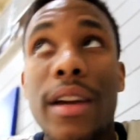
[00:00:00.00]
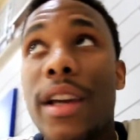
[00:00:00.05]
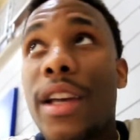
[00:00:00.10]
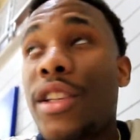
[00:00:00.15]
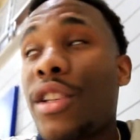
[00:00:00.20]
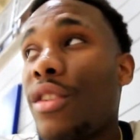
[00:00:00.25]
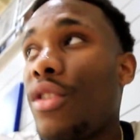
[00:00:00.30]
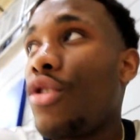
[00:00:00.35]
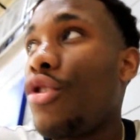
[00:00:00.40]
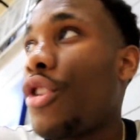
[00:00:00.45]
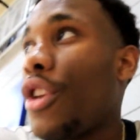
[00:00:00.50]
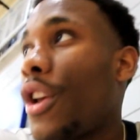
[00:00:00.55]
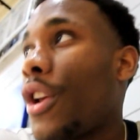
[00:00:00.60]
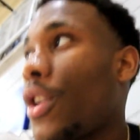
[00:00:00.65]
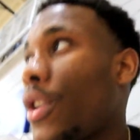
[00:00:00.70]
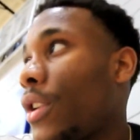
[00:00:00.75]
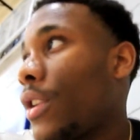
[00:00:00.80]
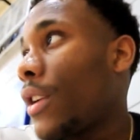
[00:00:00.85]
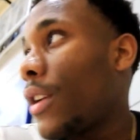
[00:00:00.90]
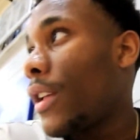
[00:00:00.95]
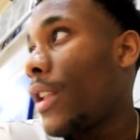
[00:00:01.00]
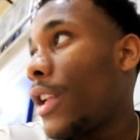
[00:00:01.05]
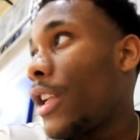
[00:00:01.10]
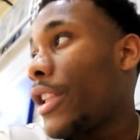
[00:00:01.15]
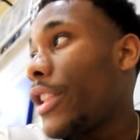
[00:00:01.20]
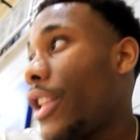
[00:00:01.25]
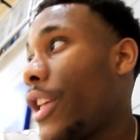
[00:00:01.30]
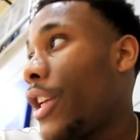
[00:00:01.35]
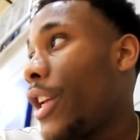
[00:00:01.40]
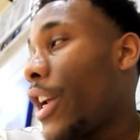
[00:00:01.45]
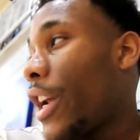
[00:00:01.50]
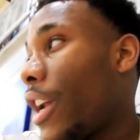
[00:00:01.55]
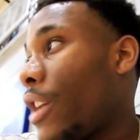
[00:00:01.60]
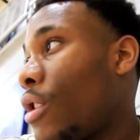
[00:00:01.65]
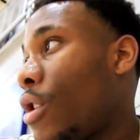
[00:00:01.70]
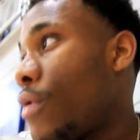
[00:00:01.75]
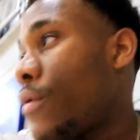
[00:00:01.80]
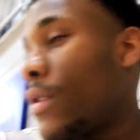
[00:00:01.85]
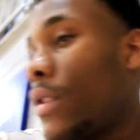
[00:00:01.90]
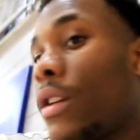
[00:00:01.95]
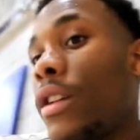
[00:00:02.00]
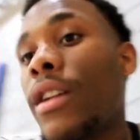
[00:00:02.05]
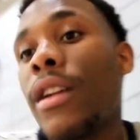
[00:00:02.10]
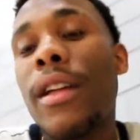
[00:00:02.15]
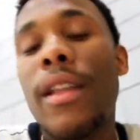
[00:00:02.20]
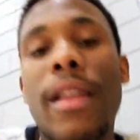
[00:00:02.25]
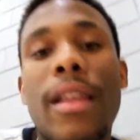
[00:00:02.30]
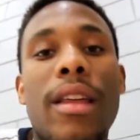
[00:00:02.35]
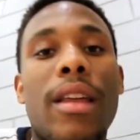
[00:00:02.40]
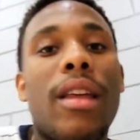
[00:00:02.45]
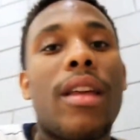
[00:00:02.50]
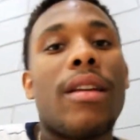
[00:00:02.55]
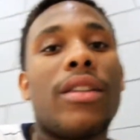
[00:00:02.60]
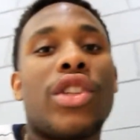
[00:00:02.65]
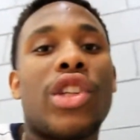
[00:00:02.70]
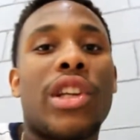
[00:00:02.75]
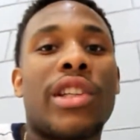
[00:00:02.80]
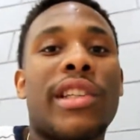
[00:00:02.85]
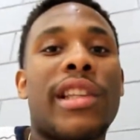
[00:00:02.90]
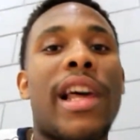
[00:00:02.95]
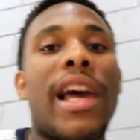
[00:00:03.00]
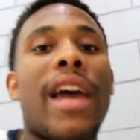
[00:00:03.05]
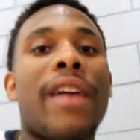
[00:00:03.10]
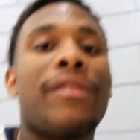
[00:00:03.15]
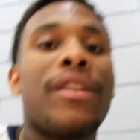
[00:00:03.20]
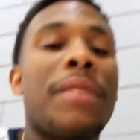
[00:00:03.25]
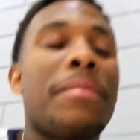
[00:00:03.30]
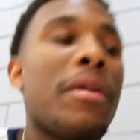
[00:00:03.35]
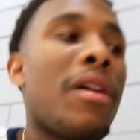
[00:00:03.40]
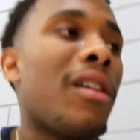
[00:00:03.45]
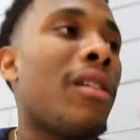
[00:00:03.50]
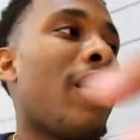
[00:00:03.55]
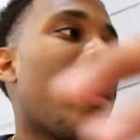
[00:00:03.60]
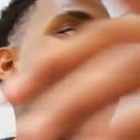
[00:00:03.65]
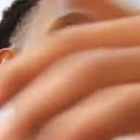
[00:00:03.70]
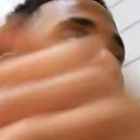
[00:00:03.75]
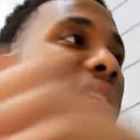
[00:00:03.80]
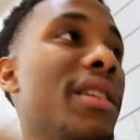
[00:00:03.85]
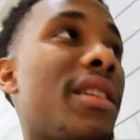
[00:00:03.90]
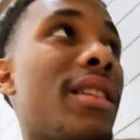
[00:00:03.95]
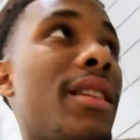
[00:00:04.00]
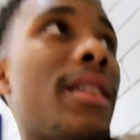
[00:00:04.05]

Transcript: It's a new year. The year ain't over. Just laugh, keep on grinding.